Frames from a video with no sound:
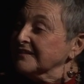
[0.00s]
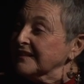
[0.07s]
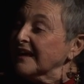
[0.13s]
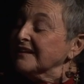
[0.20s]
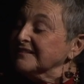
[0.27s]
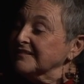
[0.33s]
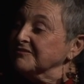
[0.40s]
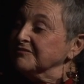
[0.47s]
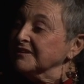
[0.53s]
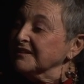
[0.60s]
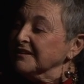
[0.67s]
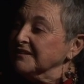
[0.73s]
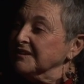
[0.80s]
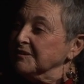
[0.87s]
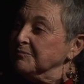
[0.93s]
That's
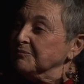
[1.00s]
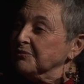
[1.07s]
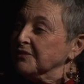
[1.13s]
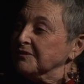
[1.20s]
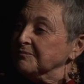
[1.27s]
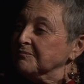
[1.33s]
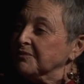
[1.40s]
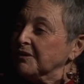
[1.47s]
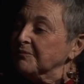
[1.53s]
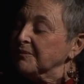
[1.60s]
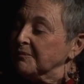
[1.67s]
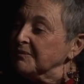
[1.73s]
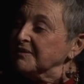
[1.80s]
really the important part.